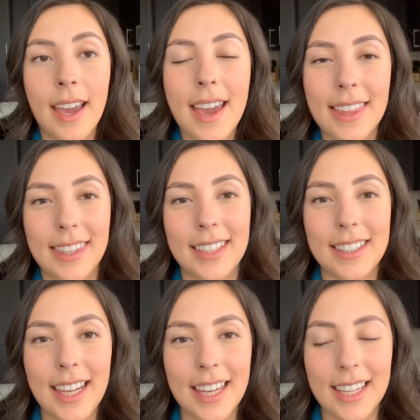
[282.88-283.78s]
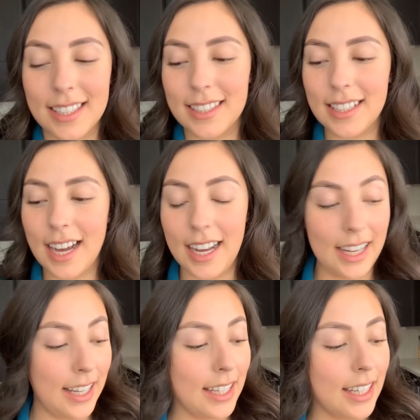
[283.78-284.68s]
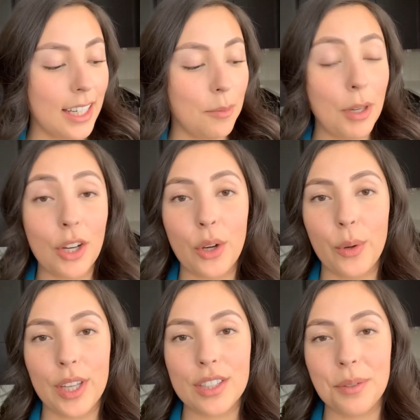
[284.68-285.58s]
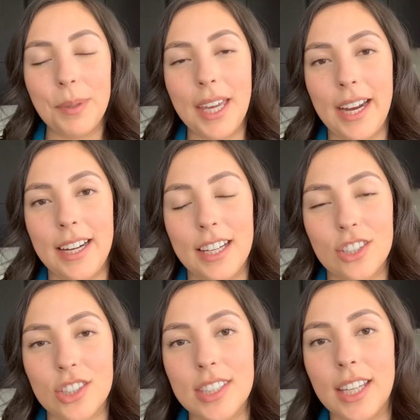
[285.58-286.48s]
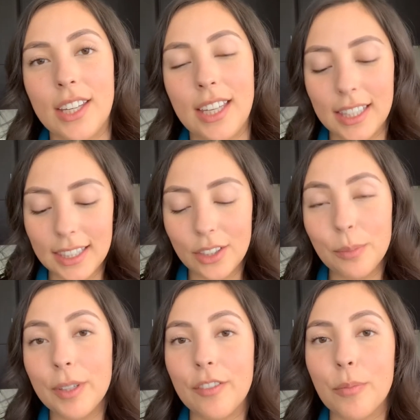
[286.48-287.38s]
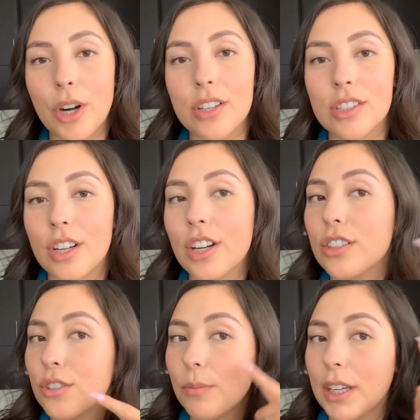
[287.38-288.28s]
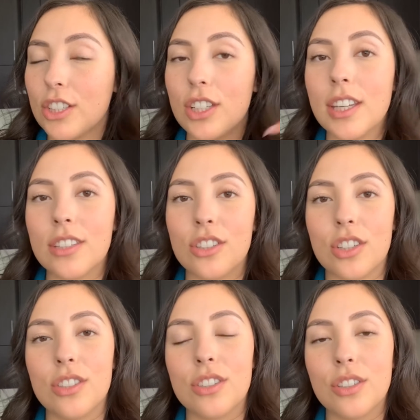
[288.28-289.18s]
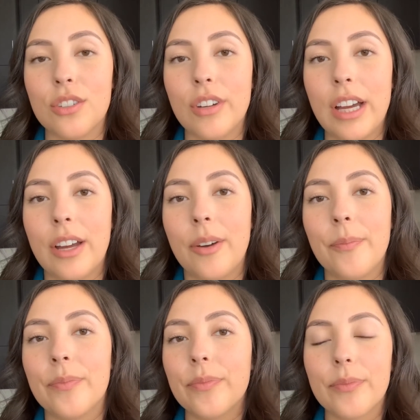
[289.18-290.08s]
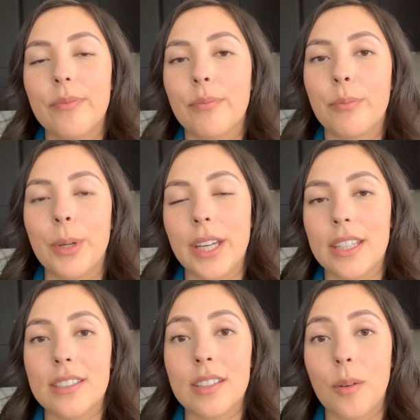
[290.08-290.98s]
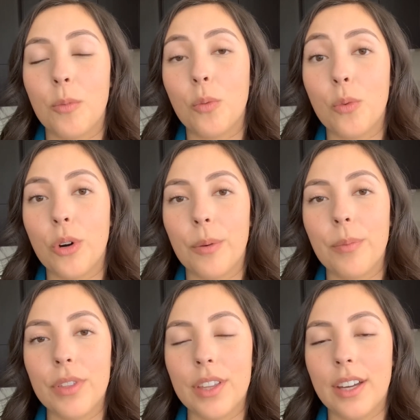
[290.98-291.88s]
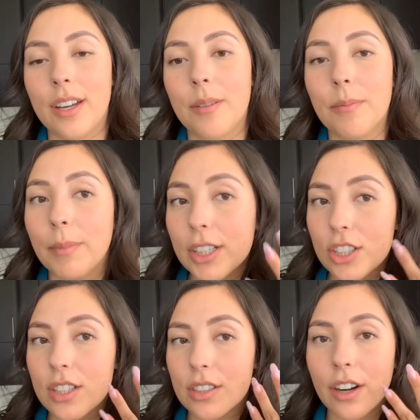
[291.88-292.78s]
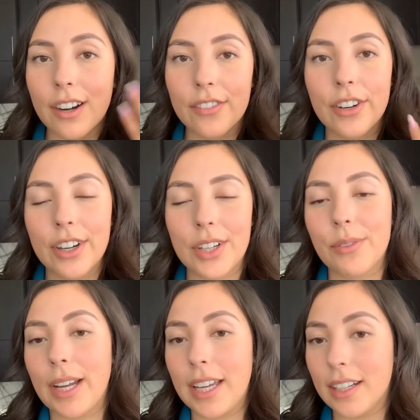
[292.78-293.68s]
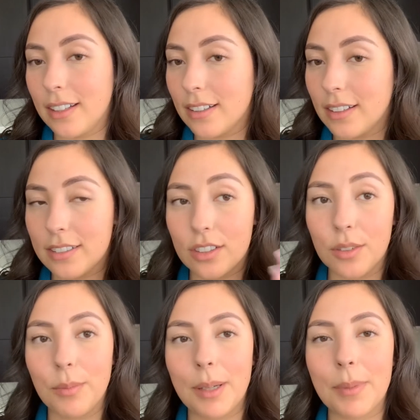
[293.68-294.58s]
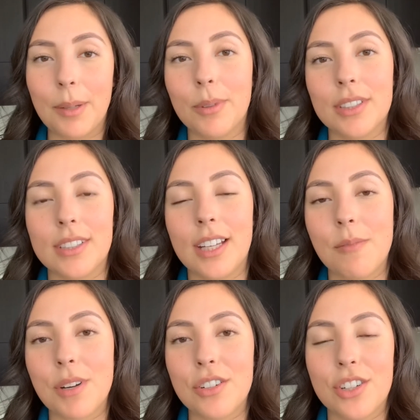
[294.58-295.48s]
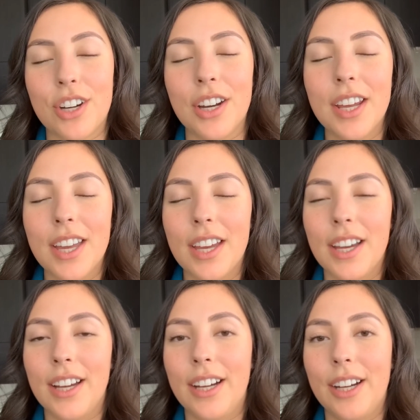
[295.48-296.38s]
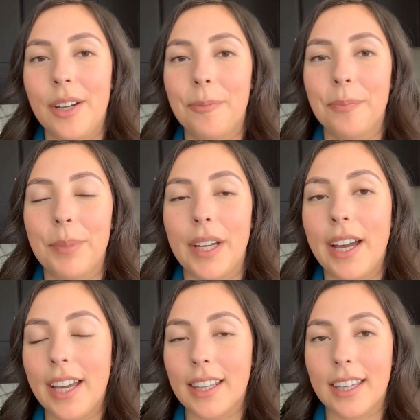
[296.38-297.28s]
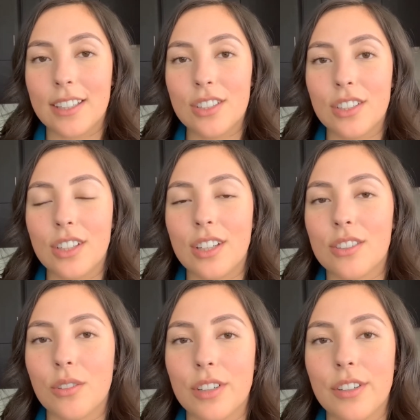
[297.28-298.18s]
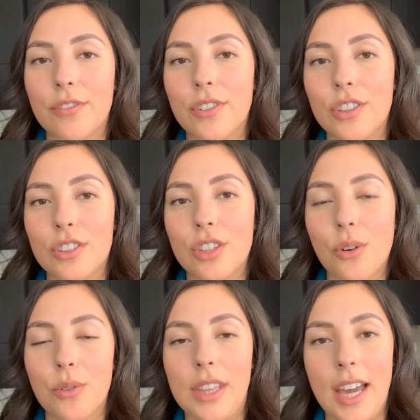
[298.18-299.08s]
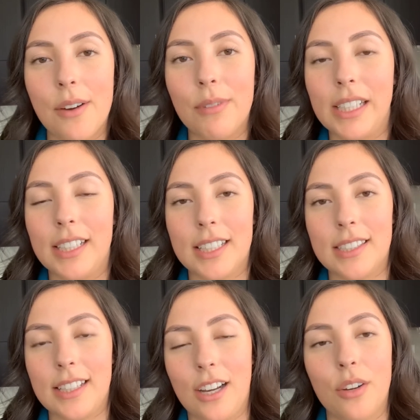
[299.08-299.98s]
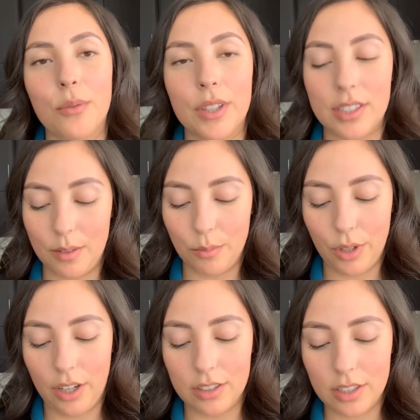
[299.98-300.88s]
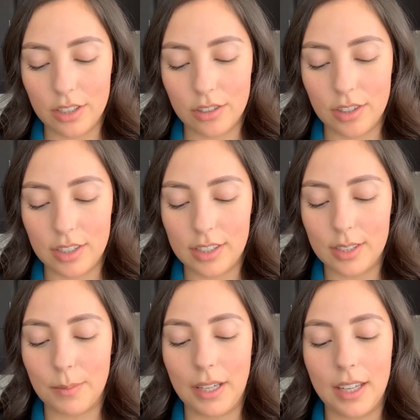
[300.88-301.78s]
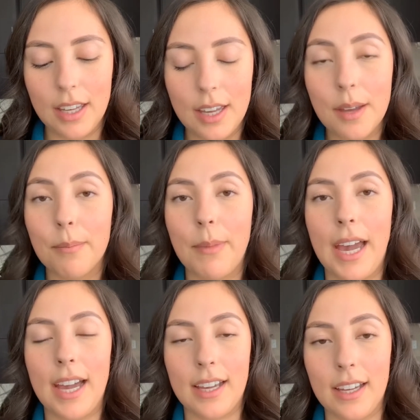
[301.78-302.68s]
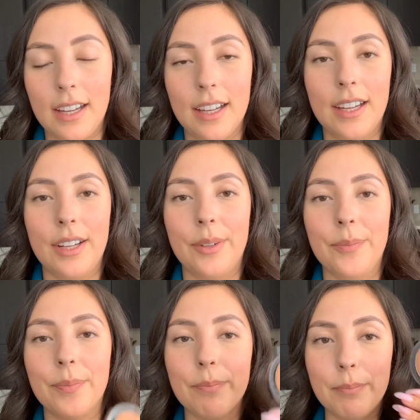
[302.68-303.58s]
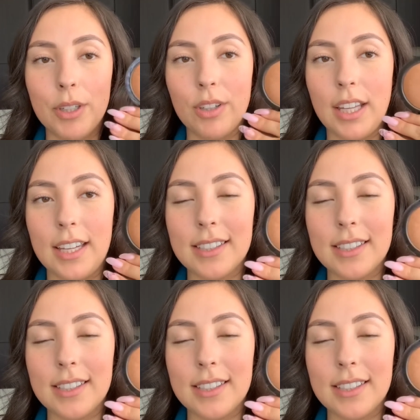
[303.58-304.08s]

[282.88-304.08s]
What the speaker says: And then next, I am going to be adding just a little bit of bronzer to my cheeks just to bring in some warmth. My cheeks are very red, as you might be able to tell, I'm not sure. But I like to sort of tone that redness down with some bronzer. So this is my MAC Mineralize